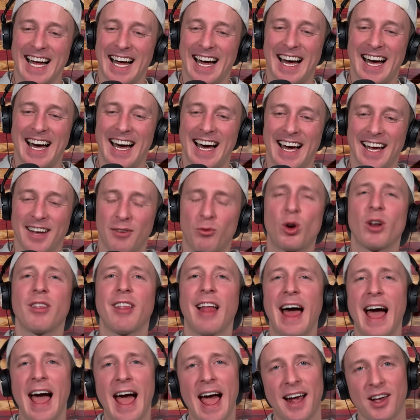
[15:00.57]

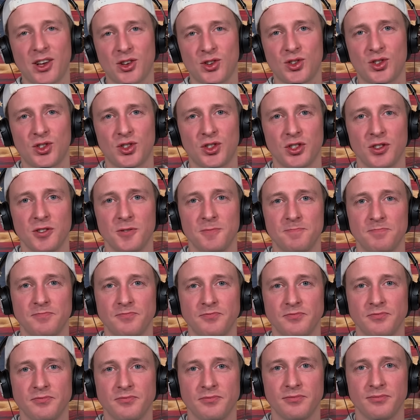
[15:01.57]
Relax.
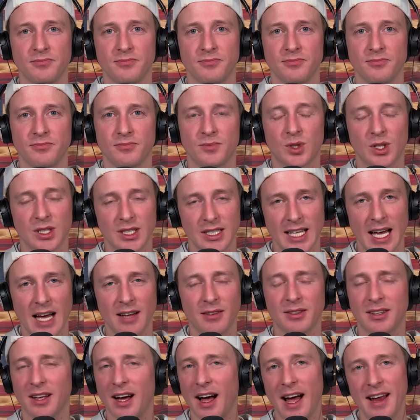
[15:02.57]

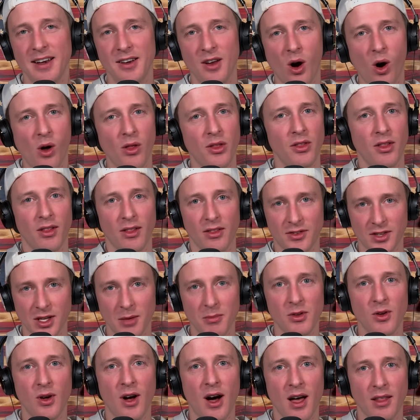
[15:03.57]
I know
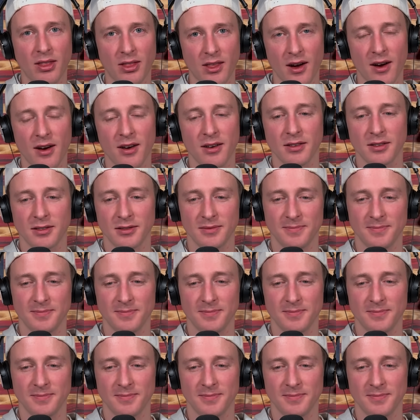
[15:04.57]
some of you out there,